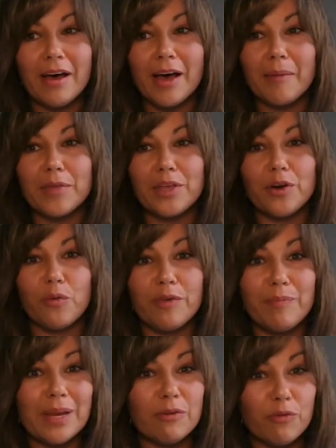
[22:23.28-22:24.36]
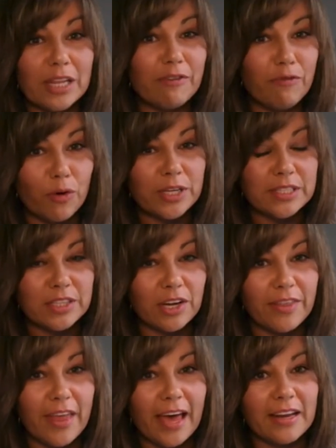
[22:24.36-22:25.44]
Um, you know, we've been really focused on
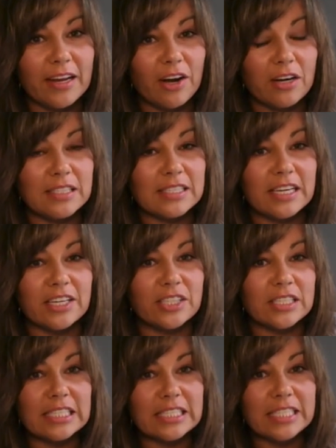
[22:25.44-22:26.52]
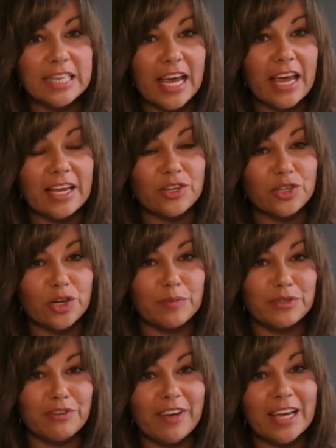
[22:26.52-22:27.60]
that in our discussions today in
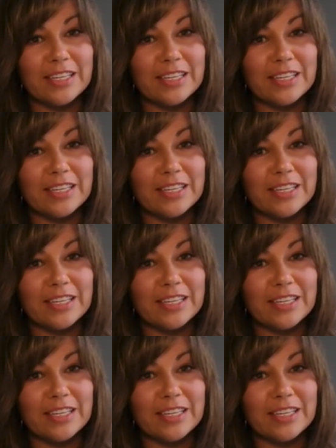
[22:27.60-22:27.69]
terms of I